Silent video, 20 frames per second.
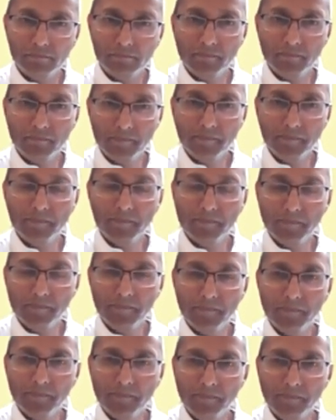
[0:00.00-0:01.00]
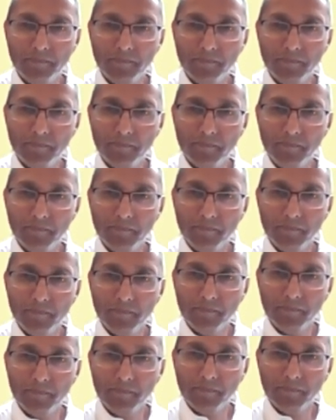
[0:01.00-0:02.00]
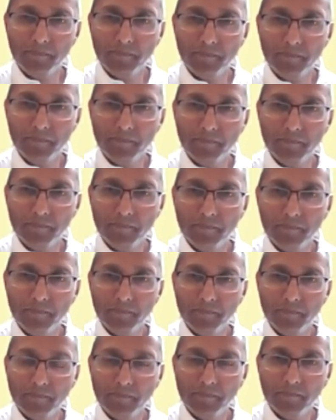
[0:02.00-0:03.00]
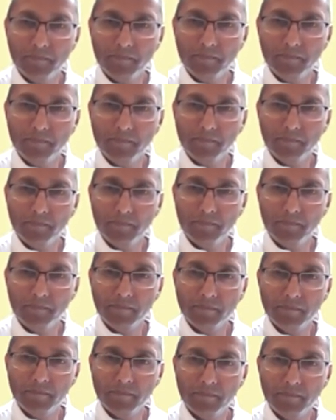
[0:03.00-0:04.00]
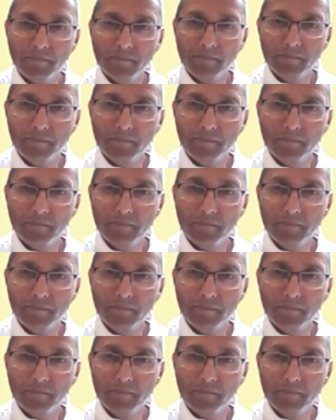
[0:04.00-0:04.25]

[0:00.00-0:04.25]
[no speech]